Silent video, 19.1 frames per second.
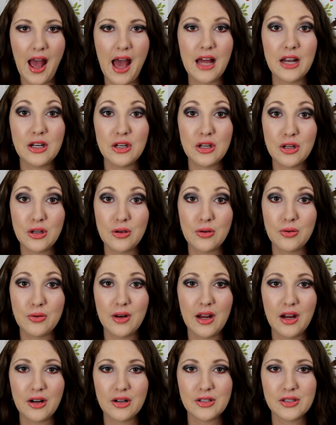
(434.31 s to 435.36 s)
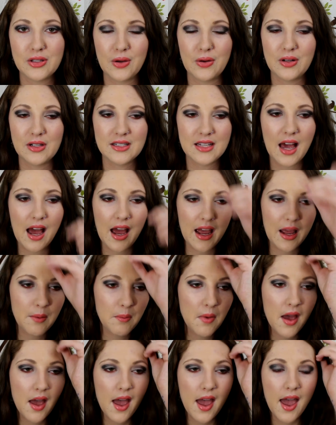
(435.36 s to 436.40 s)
at noon Arizona time,